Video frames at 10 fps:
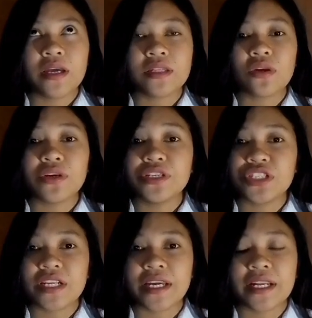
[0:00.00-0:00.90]
it
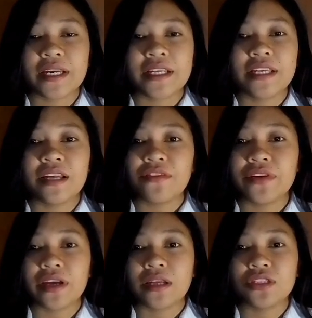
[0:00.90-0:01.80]
originated in
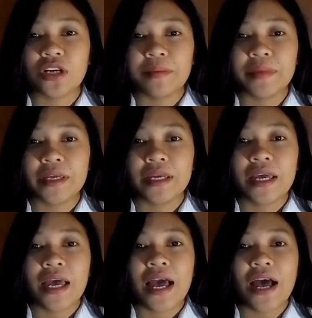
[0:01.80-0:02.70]
African drumming
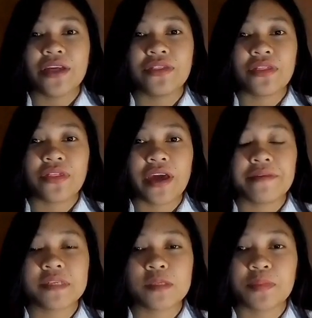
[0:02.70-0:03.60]
and
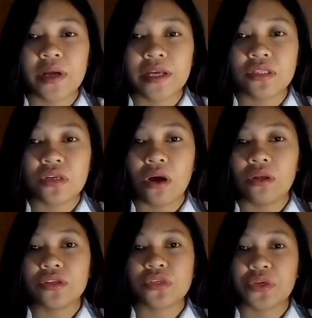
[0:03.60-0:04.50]
they've spread to
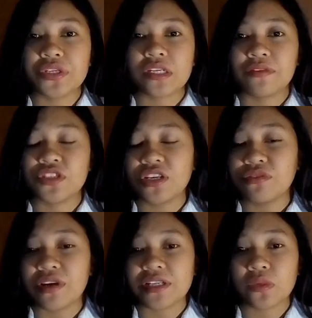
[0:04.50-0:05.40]
all sorts of
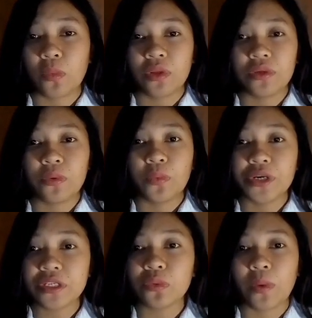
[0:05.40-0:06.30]
genres
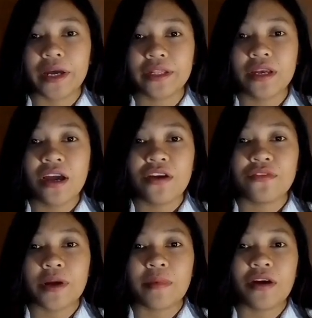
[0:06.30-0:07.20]
worldwide,
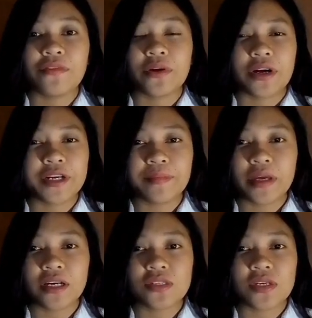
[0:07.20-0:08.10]
from
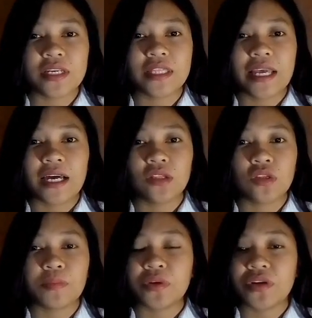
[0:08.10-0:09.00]
Afro-Caribbean to Indian
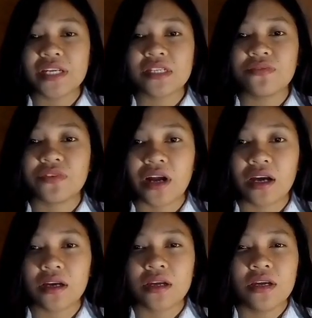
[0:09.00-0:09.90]
to progressive
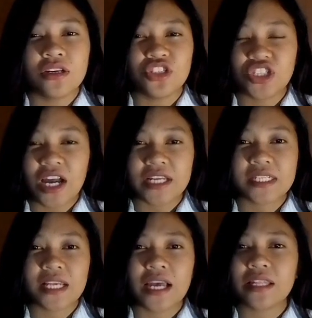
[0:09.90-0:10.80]
rock,
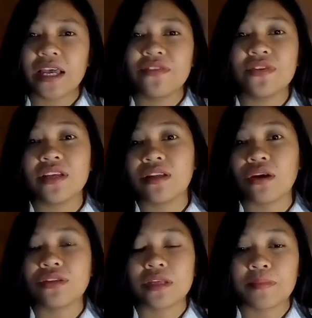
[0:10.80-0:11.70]
jazz, and even in the
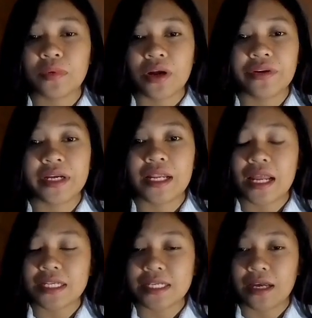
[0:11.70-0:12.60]
contemporary
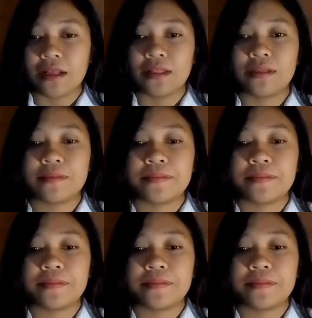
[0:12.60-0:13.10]
classical.